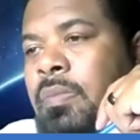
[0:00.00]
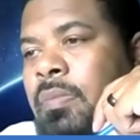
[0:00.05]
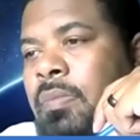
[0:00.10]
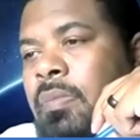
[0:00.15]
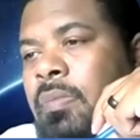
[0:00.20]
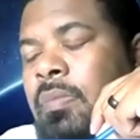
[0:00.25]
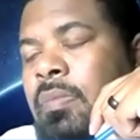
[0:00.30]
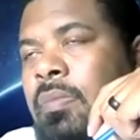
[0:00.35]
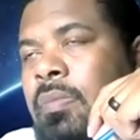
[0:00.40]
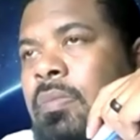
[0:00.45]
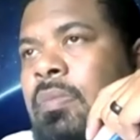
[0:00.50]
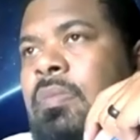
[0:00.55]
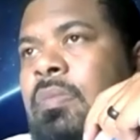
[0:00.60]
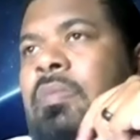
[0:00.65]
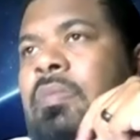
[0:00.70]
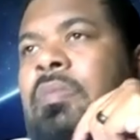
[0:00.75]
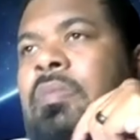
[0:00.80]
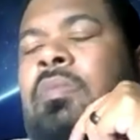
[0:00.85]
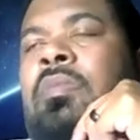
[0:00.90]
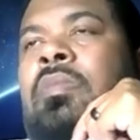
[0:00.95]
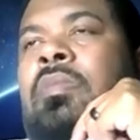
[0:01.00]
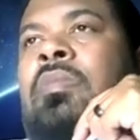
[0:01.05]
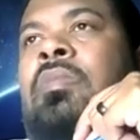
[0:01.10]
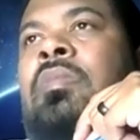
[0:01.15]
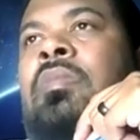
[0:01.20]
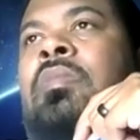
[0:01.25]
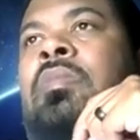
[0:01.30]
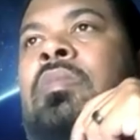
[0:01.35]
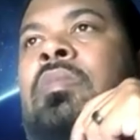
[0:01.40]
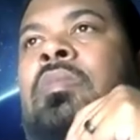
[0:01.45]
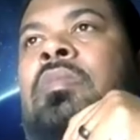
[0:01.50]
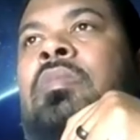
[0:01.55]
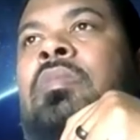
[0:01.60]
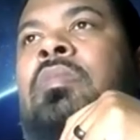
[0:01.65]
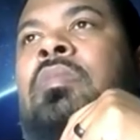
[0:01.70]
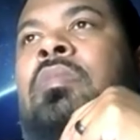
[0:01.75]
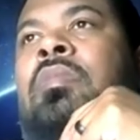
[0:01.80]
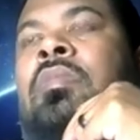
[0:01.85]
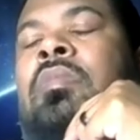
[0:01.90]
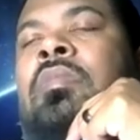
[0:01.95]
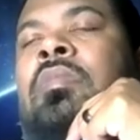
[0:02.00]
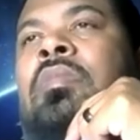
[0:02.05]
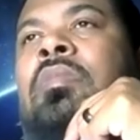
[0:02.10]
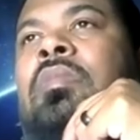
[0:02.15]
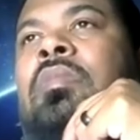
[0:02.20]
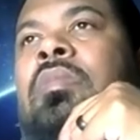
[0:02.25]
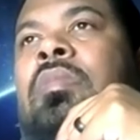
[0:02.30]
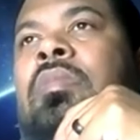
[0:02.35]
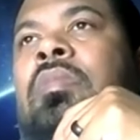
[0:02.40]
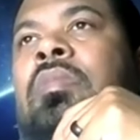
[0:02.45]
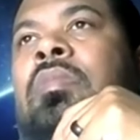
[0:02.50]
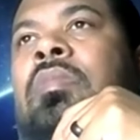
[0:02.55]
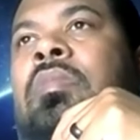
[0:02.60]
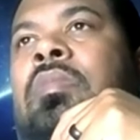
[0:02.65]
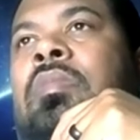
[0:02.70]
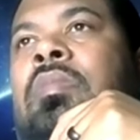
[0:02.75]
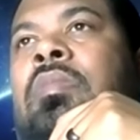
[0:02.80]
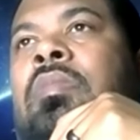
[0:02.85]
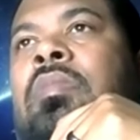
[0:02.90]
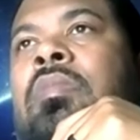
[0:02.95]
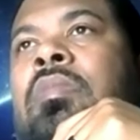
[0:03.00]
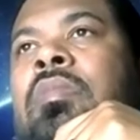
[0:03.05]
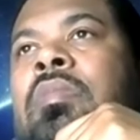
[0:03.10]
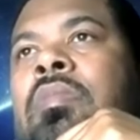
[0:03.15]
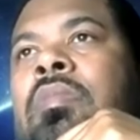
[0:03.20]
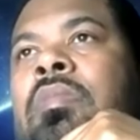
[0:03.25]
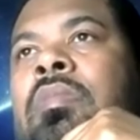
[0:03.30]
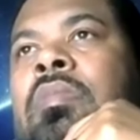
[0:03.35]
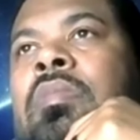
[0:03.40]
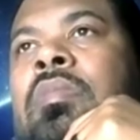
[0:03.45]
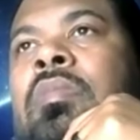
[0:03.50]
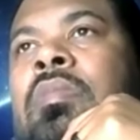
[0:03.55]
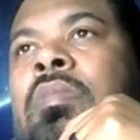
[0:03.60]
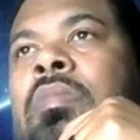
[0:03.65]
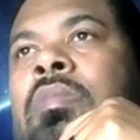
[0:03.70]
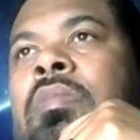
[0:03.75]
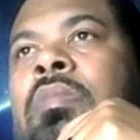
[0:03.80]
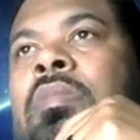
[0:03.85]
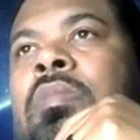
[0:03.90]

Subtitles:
No words are spoken by the person on screen.